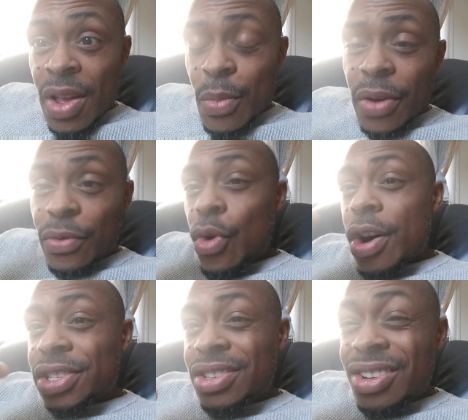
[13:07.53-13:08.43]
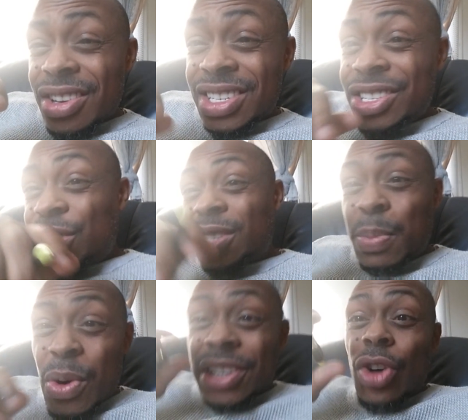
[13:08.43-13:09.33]
but of course, since your
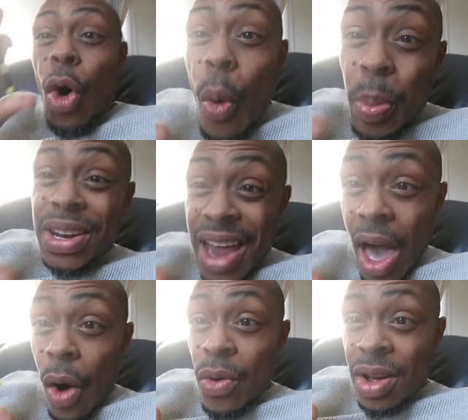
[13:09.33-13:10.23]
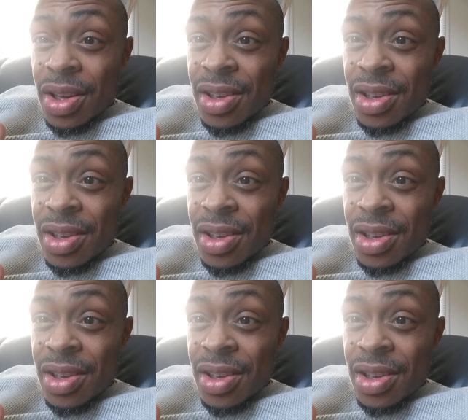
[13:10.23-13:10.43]
spirit is open now,